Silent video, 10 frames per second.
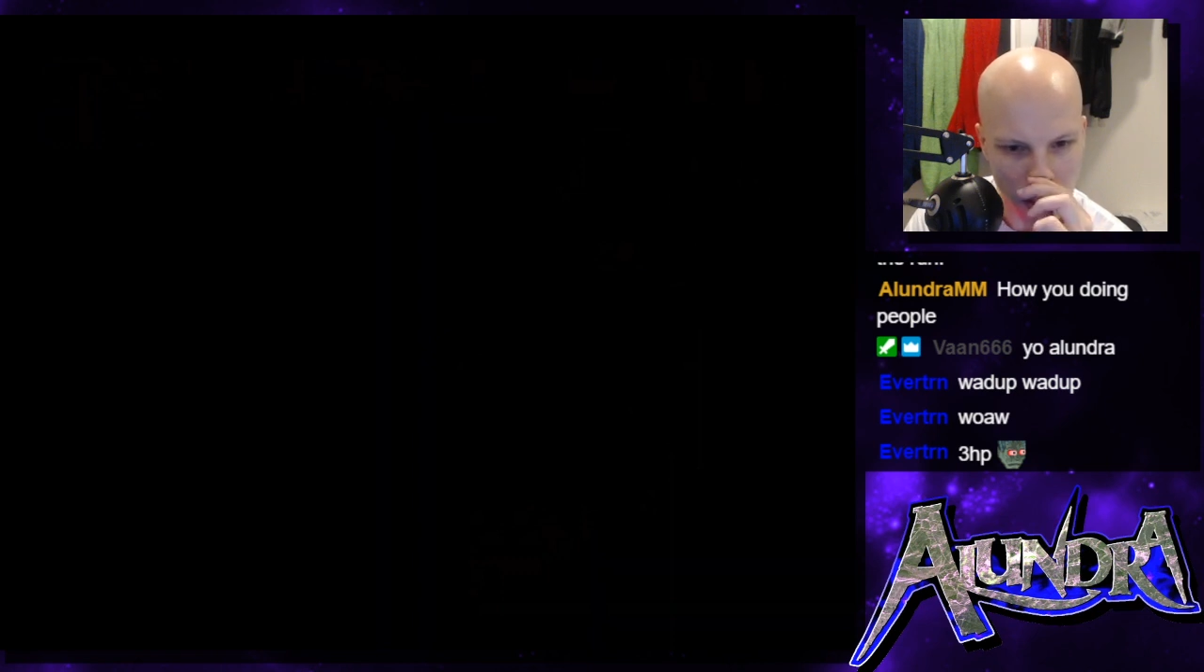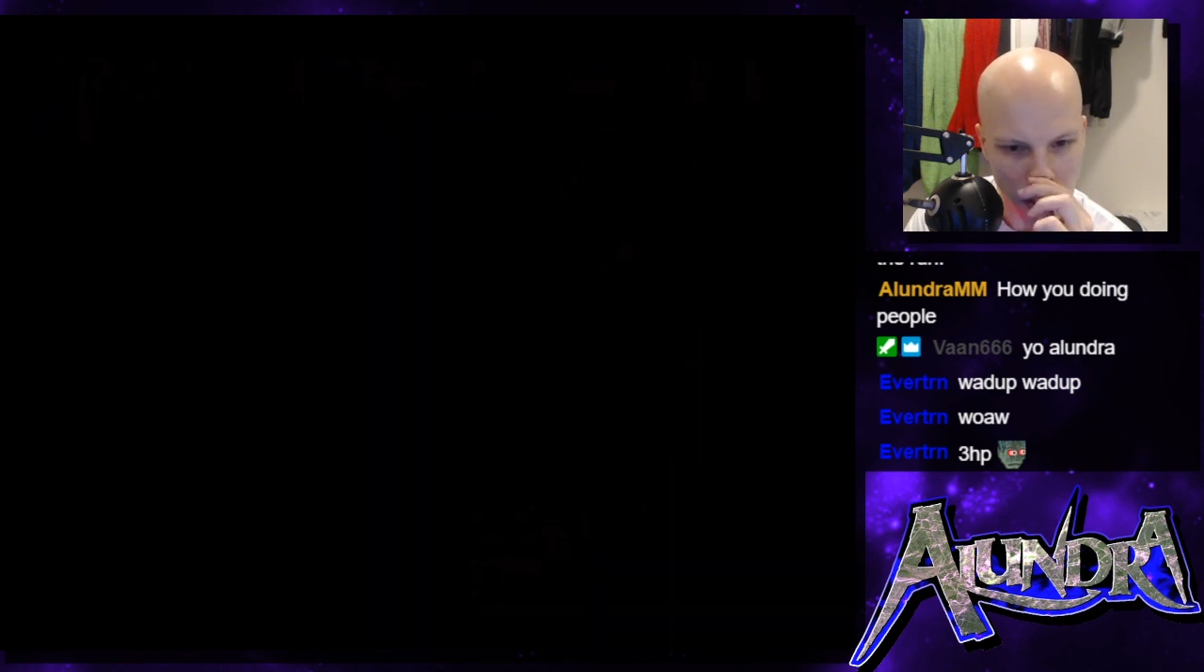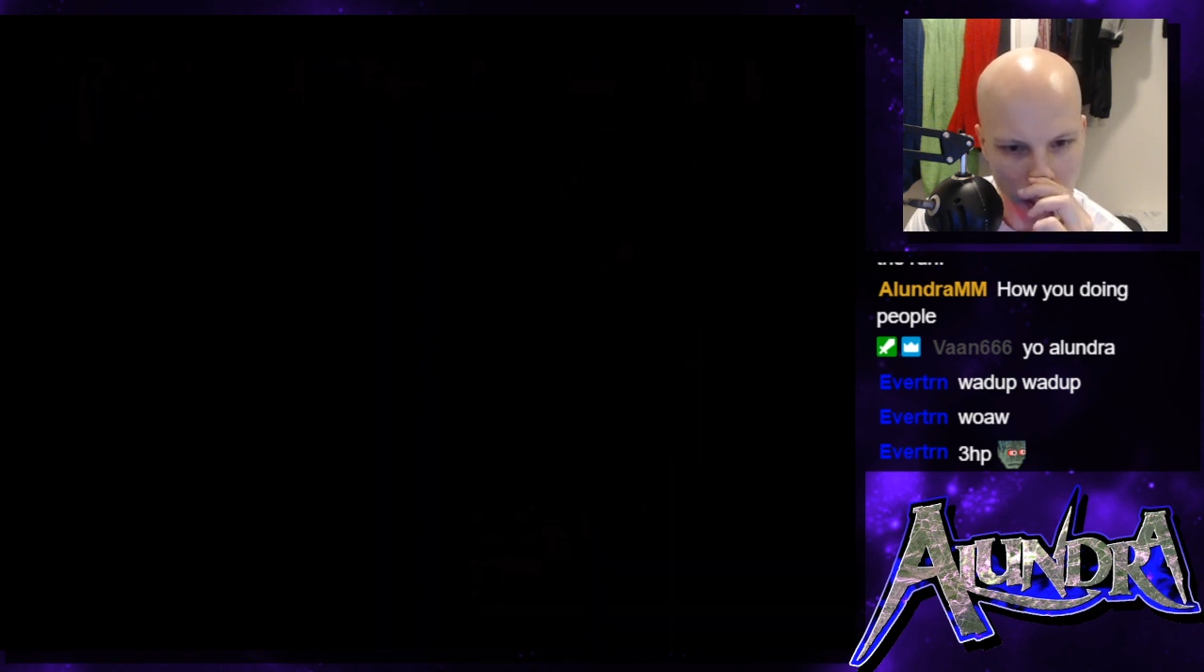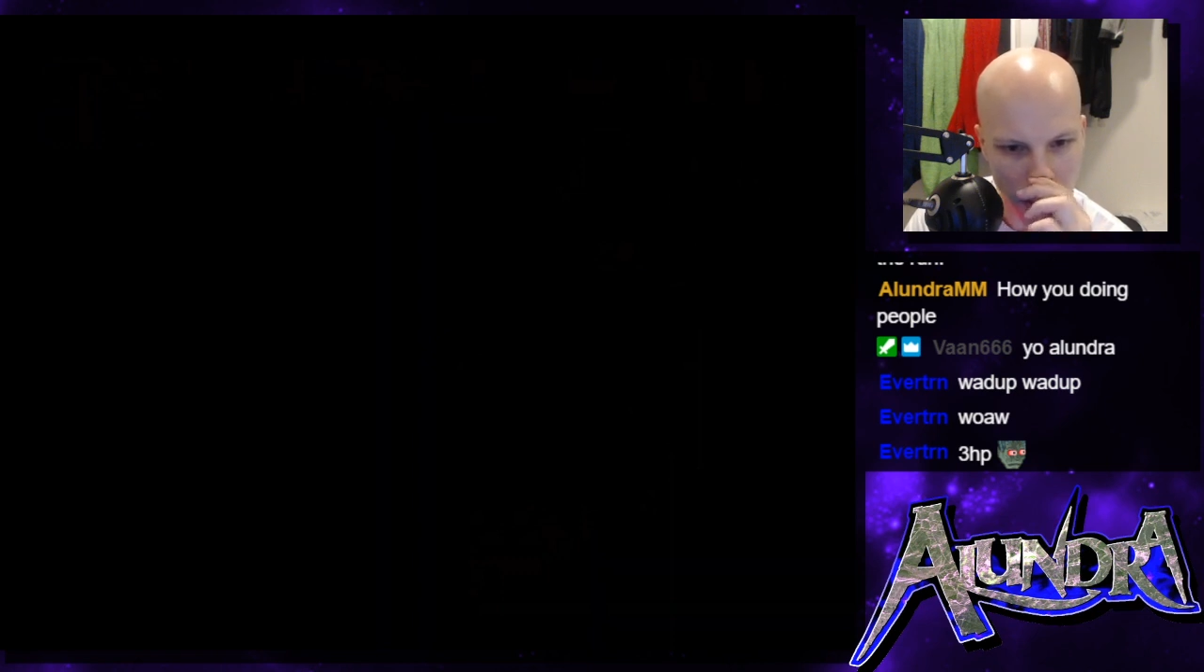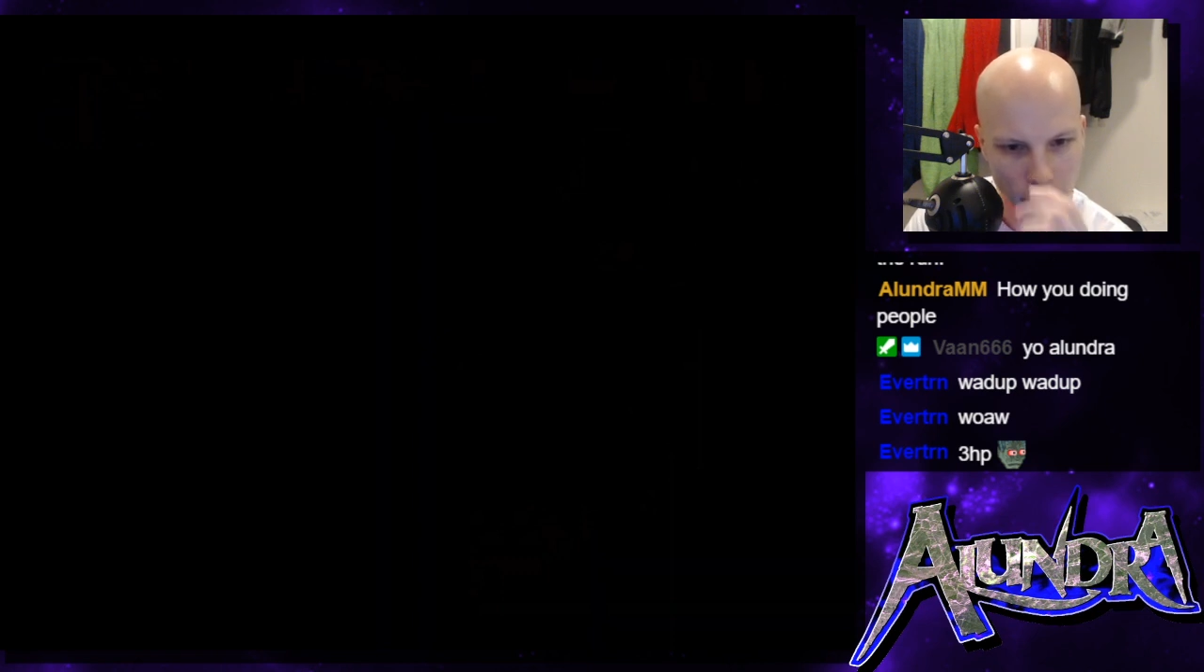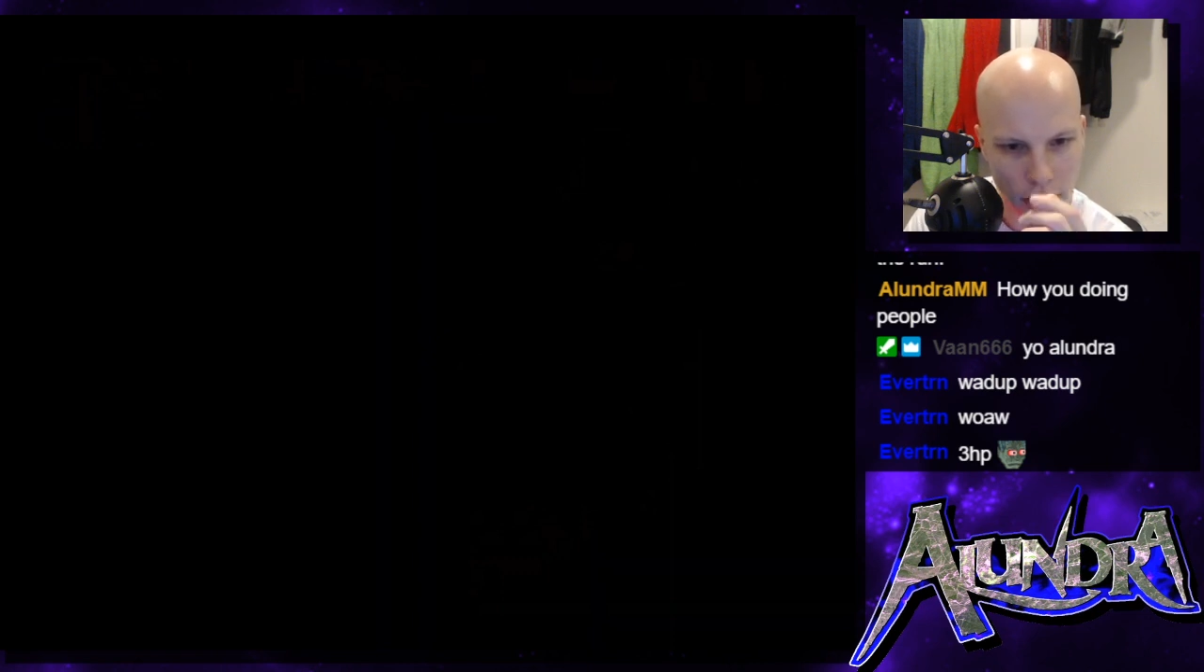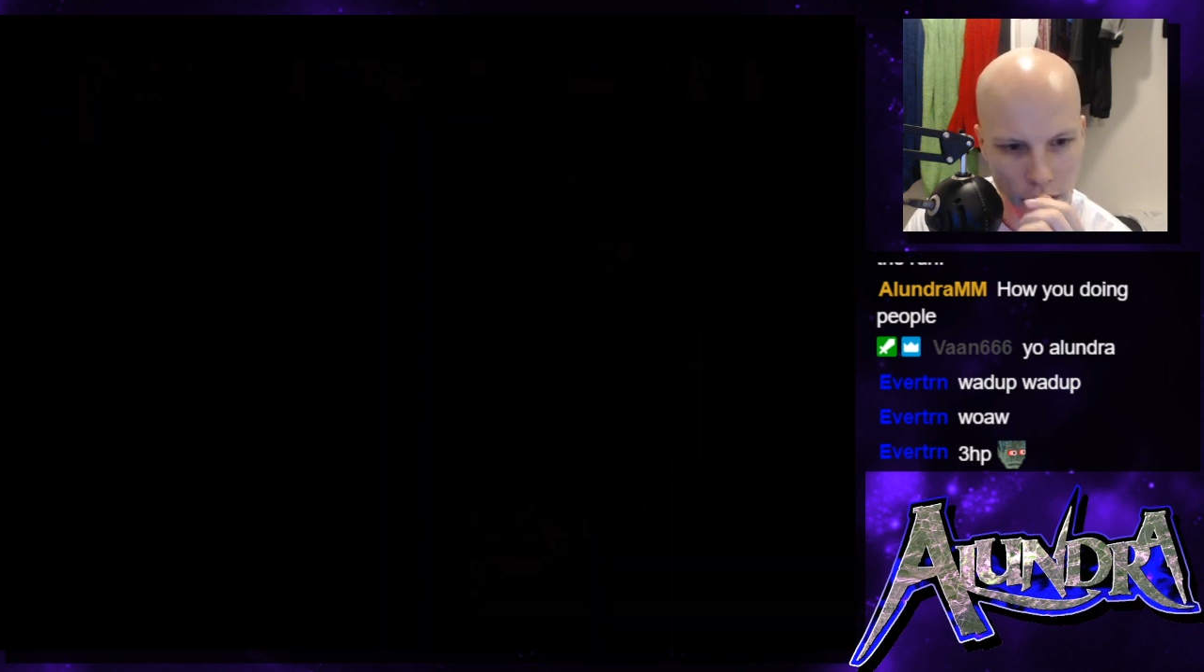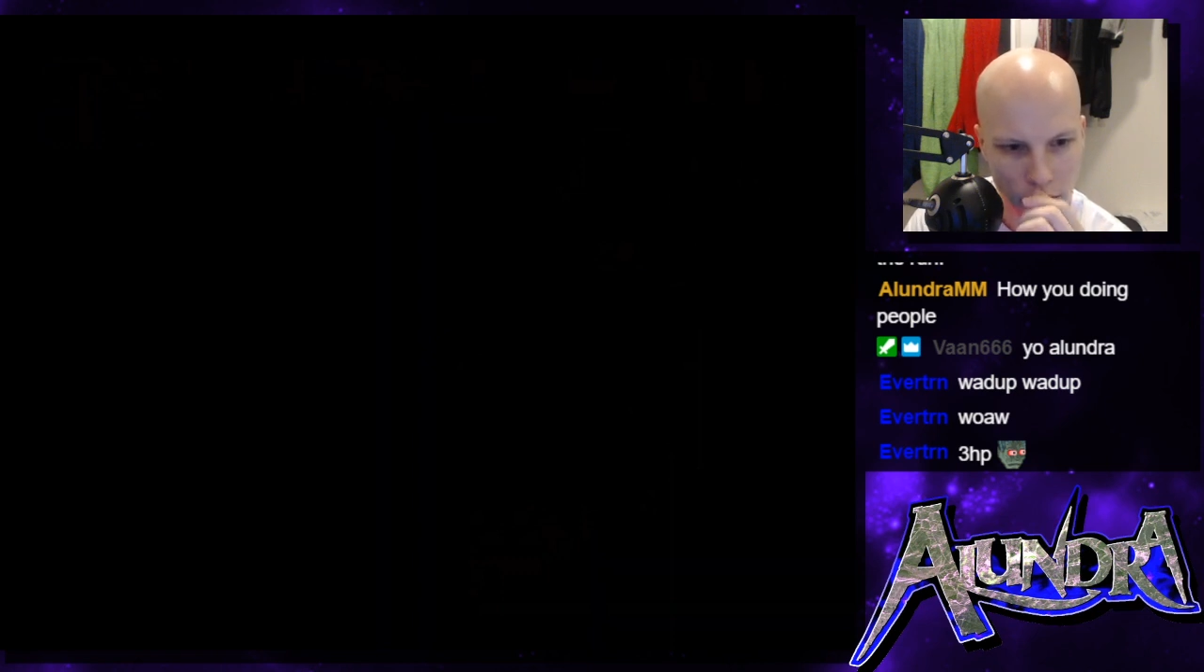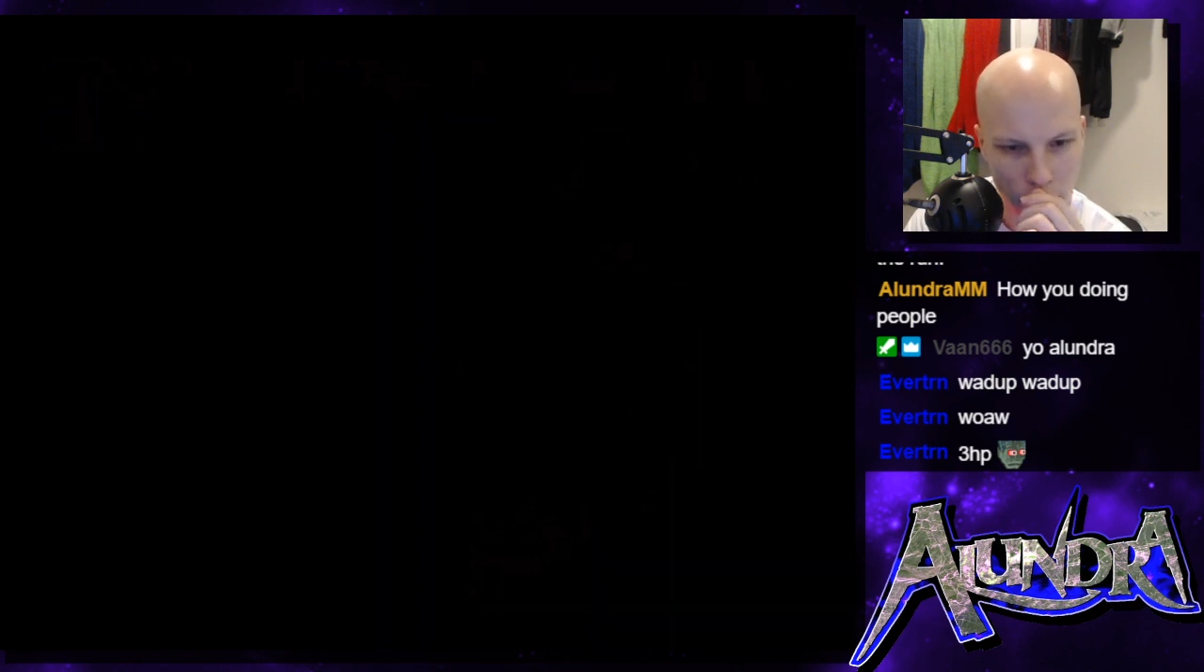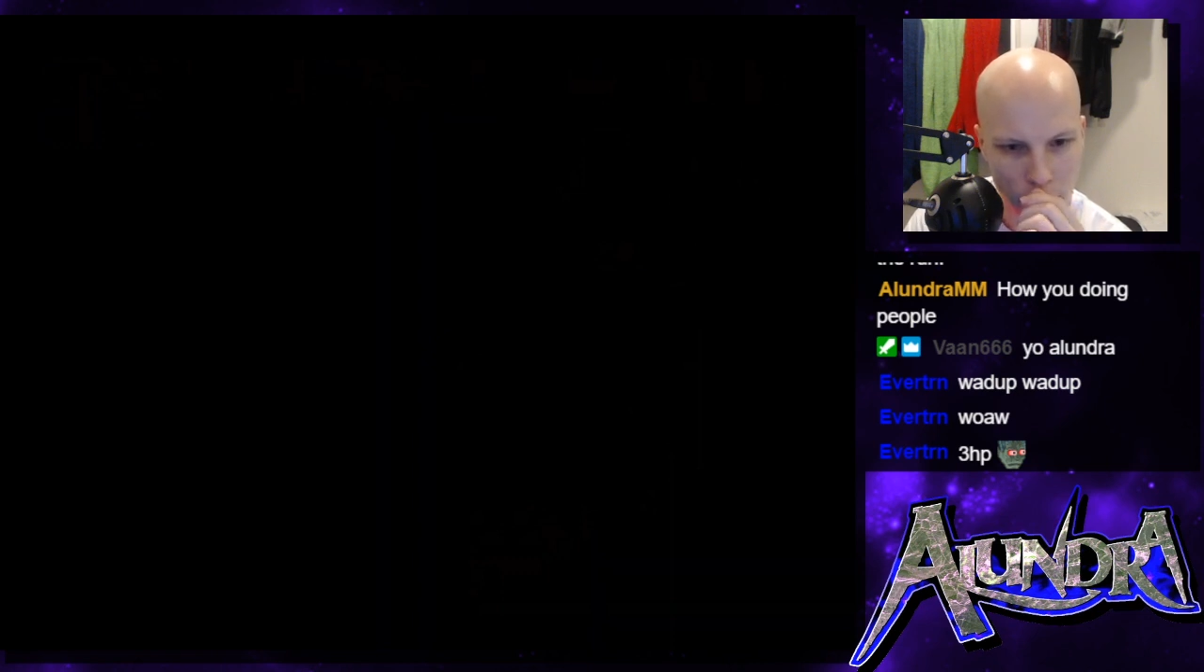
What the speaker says: And